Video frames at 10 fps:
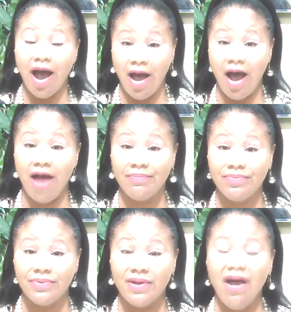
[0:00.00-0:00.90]
Uh-huh.
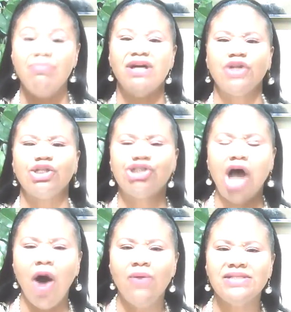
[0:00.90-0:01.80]
But the
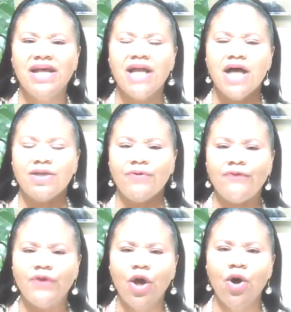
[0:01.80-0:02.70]
chosen, the
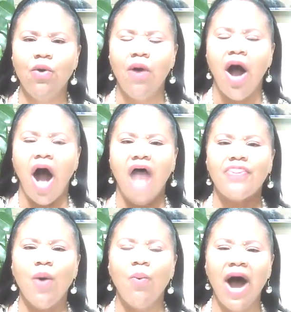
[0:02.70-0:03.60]
few,
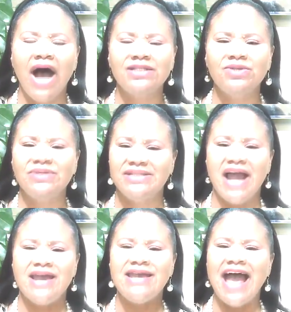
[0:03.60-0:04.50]
are the ones who
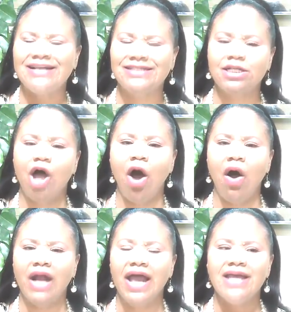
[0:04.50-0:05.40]
say, Yes,
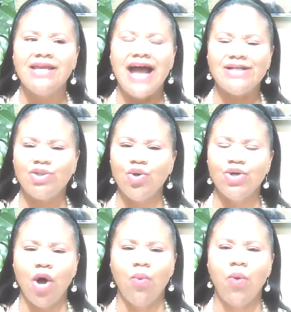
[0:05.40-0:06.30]
Lord, yes
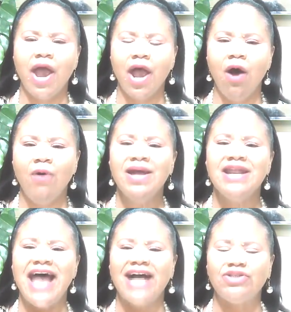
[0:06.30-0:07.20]
to your will,
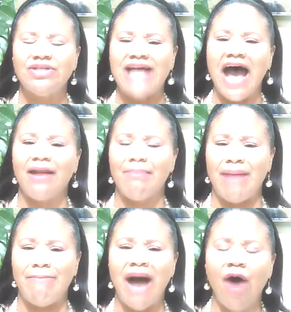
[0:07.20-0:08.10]
not just out of
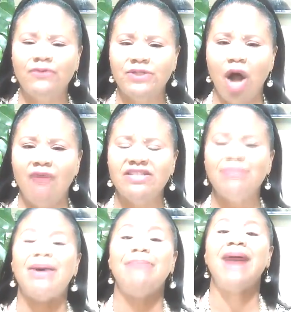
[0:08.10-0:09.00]
my mouth
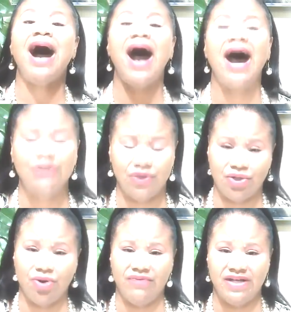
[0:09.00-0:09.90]
service, but my heart
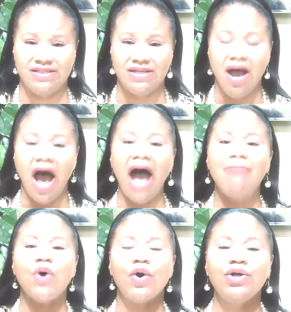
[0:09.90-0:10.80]
service.
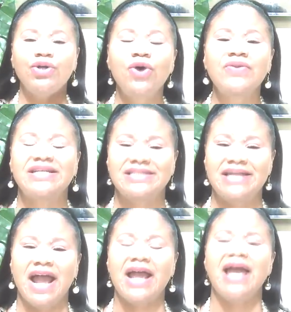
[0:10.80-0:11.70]
I'm going to do this
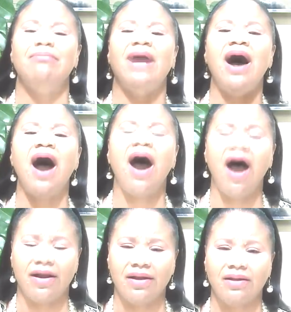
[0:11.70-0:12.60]
thing in my
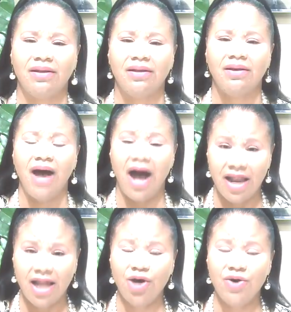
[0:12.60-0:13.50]
heart.
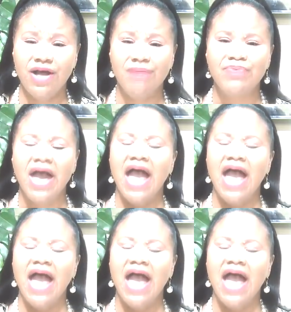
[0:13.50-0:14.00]
Hallelujah.